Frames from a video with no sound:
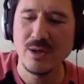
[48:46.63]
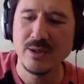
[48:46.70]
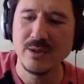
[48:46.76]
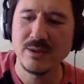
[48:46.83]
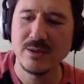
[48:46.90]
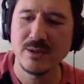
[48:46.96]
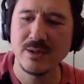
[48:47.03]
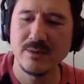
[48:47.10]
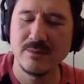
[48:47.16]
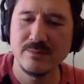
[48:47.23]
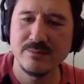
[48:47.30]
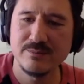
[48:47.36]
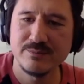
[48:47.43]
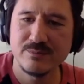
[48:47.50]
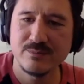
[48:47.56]
And
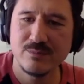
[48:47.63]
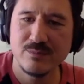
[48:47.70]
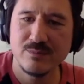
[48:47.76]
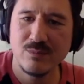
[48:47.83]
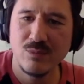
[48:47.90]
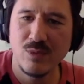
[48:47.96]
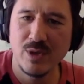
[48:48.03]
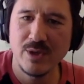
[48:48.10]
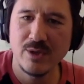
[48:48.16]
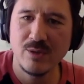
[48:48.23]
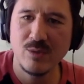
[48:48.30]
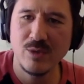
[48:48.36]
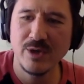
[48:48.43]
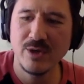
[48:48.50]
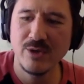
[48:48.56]
um, one of,
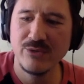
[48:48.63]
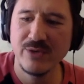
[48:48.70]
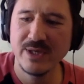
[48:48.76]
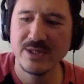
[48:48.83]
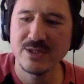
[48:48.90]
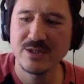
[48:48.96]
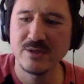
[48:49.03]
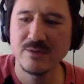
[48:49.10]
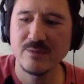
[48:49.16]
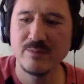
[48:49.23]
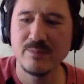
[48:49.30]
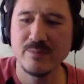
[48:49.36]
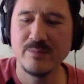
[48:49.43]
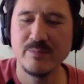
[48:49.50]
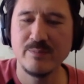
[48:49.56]
one of the things that
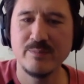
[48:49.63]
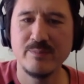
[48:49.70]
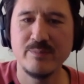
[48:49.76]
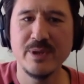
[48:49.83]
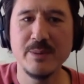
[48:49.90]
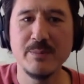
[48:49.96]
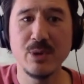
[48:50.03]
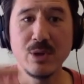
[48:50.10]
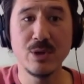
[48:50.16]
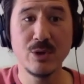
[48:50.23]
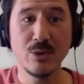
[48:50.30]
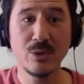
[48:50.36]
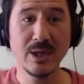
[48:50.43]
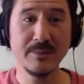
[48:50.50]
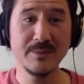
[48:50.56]
people
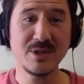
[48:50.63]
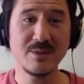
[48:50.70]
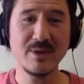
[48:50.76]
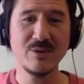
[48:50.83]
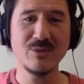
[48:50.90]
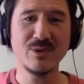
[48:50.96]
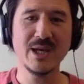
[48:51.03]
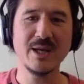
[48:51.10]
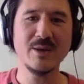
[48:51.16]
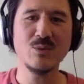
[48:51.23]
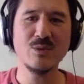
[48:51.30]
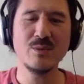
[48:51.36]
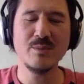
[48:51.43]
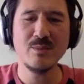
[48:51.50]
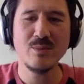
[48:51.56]
who come to me relate
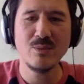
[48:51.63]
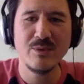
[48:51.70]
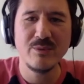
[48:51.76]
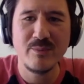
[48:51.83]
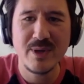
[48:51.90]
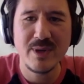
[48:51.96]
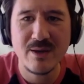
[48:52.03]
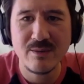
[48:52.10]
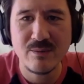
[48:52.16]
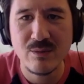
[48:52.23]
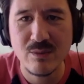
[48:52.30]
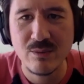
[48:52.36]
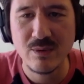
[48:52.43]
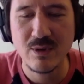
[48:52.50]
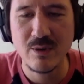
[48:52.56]
with, with me
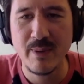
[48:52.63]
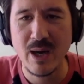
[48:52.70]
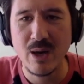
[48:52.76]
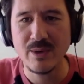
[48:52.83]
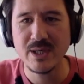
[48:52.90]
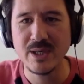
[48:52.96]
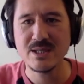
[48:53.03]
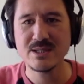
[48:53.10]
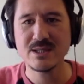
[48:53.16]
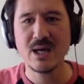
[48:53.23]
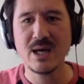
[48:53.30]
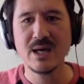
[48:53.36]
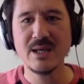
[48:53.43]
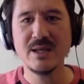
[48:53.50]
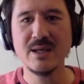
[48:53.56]
about is
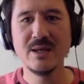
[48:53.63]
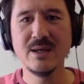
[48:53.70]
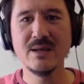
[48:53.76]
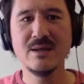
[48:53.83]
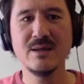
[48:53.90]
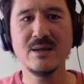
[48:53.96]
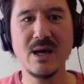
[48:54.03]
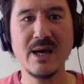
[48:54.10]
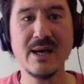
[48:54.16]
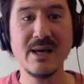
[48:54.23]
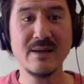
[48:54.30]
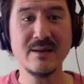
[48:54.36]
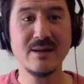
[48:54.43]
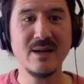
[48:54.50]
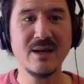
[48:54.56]
I,
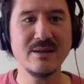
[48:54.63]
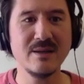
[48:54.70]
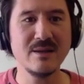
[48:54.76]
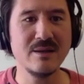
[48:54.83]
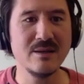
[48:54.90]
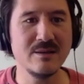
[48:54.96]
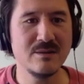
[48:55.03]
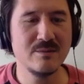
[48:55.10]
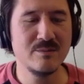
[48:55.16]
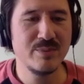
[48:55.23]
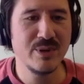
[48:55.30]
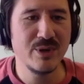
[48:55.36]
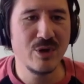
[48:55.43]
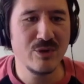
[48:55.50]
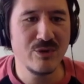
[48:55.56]
I had a
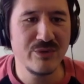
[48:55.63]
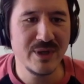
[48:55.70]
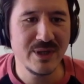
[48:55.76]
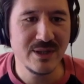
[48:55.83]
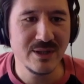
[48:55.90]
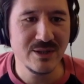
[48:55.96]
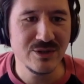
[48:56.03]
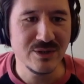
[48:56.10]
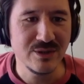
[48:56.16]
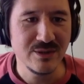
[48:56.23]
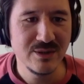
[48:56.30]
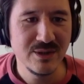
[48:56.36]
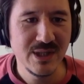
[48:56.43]
pornography addiction.